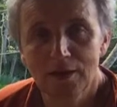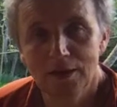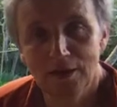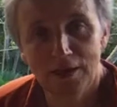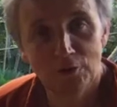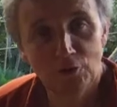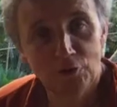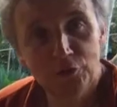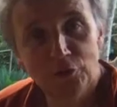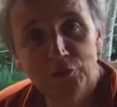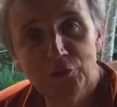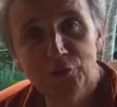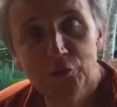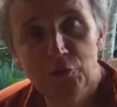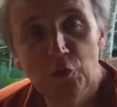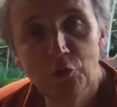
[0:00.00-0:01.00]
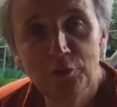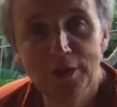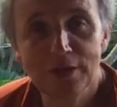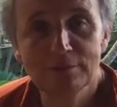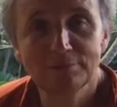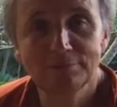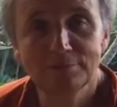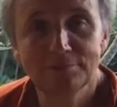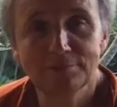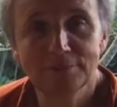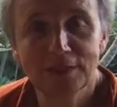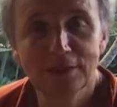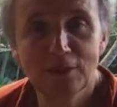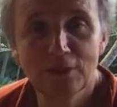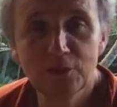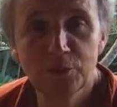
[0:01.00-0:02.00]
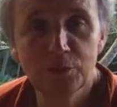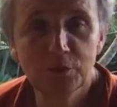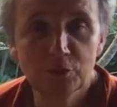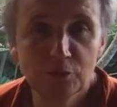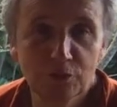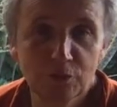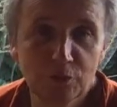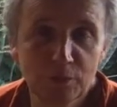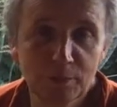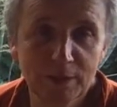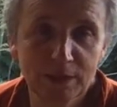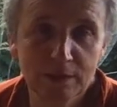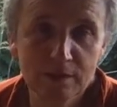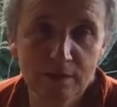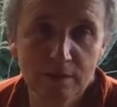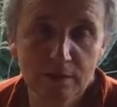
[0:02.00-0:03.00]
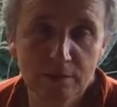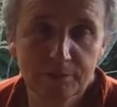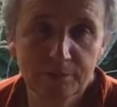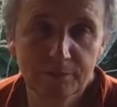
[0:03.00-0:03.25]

and also of story, another beautiful medicine.